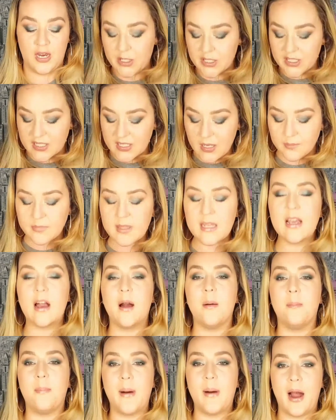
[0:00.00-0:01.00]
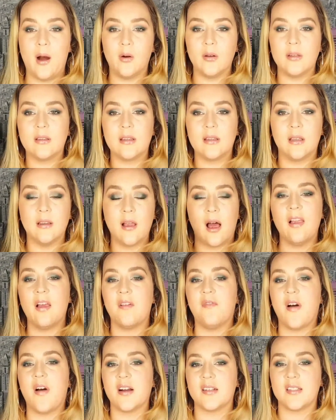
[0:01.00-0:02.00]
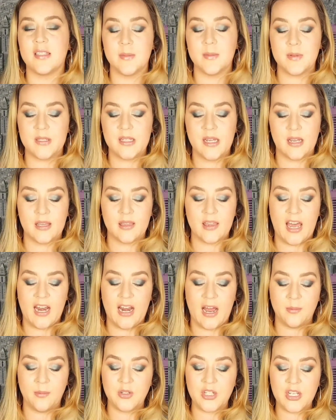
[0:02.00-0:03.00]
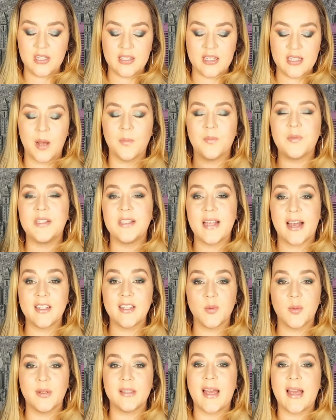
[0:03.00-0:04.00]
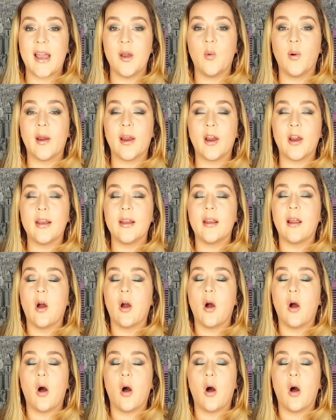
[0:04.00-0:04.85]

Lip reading: There's something about the Lala Fox lipstick that I'm just obsessed with. I wear it